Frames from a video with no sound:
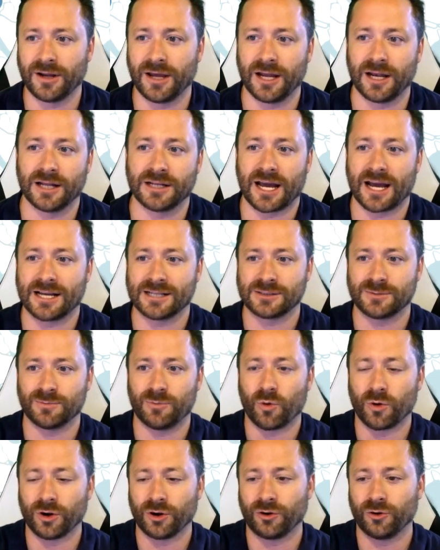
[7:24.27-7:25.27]
and it has
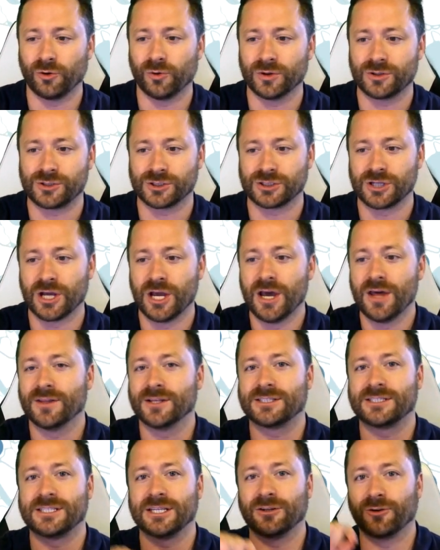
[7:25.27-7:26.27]
more to do with just
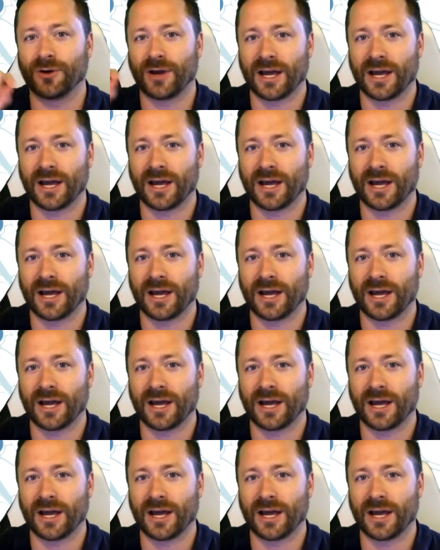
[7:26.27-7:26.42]
the signal